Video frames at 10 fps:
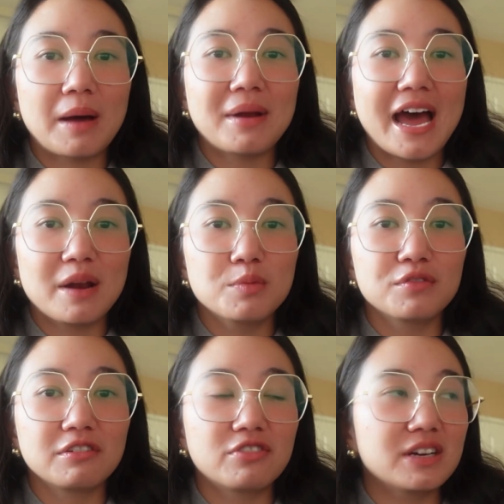I'm gonna add a
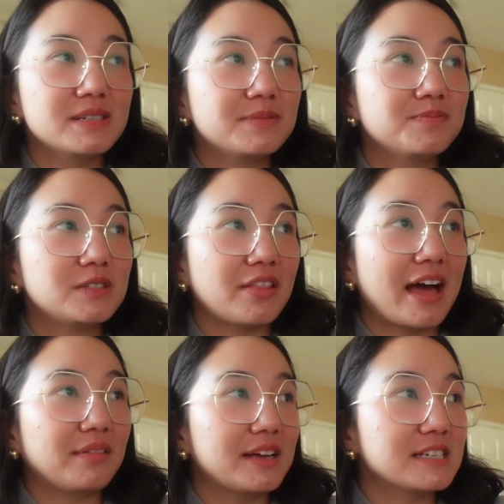moving fund to
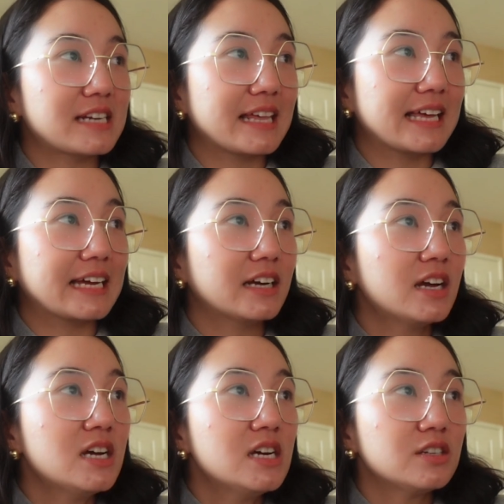that list, I think.
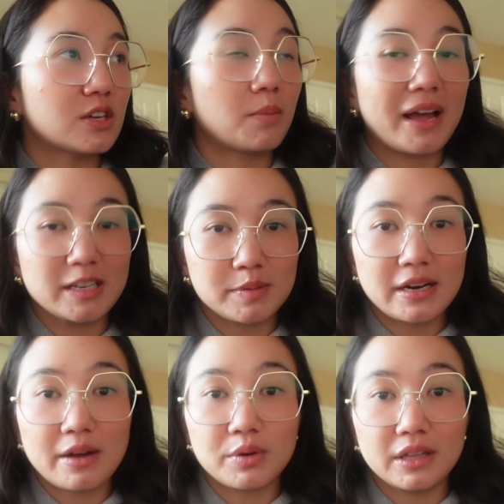So my husband
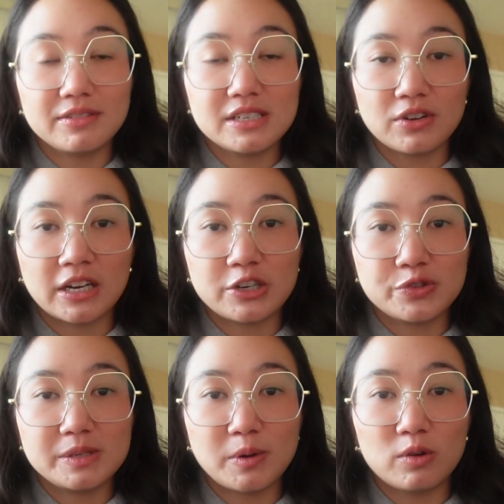and I, we live in different
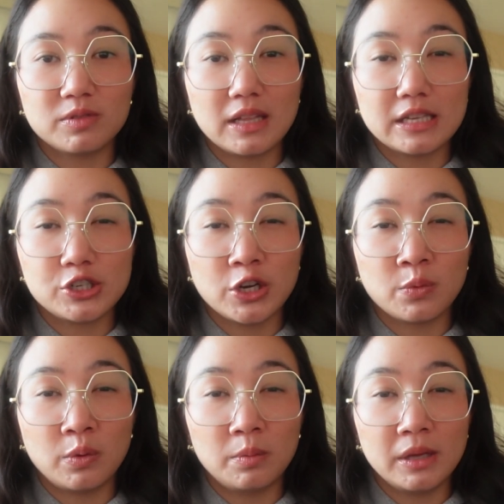countries, but hopefully this year
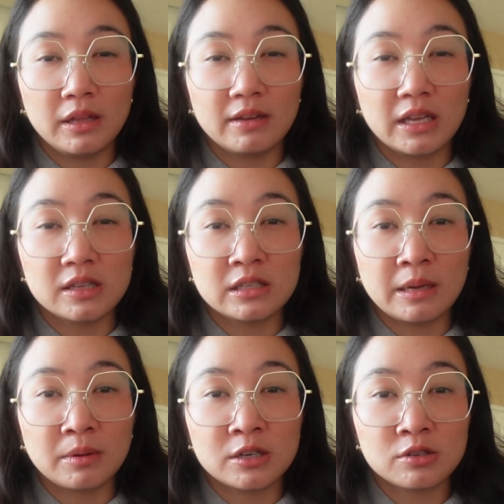we will be living in the
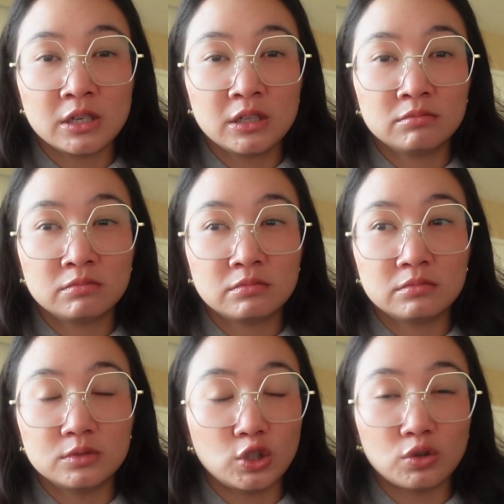same country.
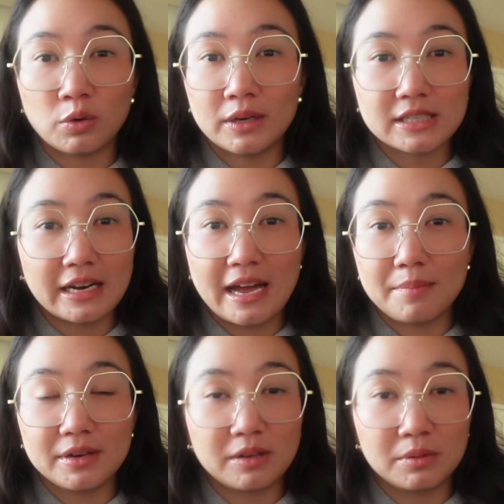Don't know when it's gonna
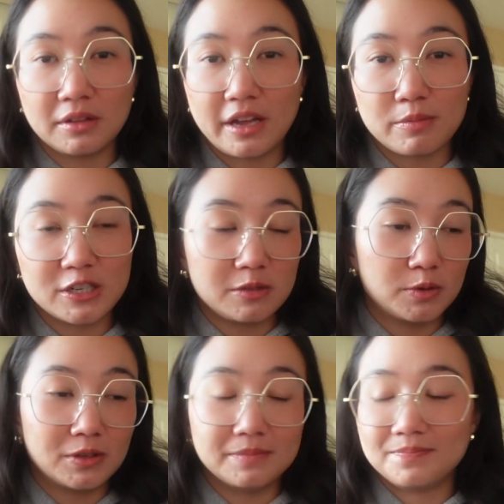happen, completely
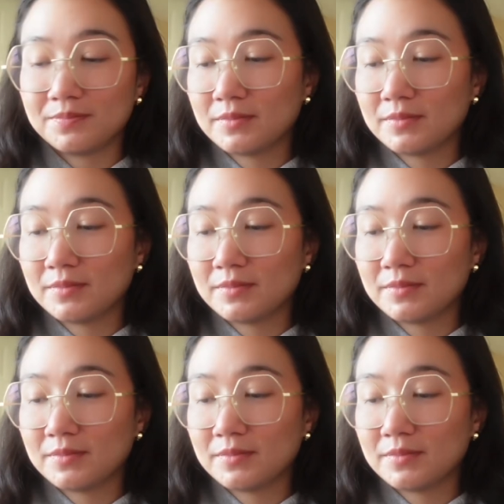unpredictable.